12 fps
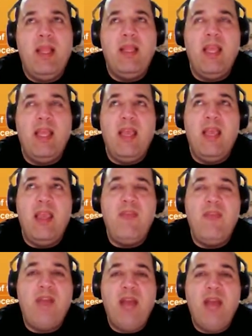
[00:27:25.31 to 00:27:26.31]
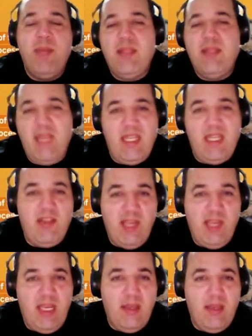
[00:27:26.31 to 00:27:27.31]
the environment in the
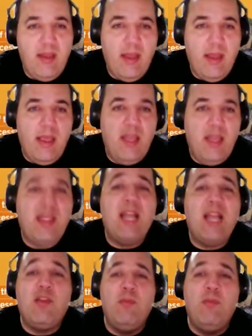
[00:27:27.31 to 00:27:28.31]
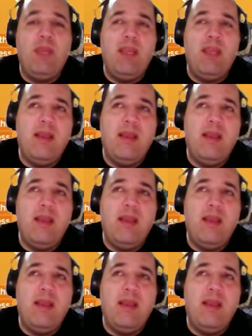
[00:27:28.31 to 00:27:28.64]
team starts to be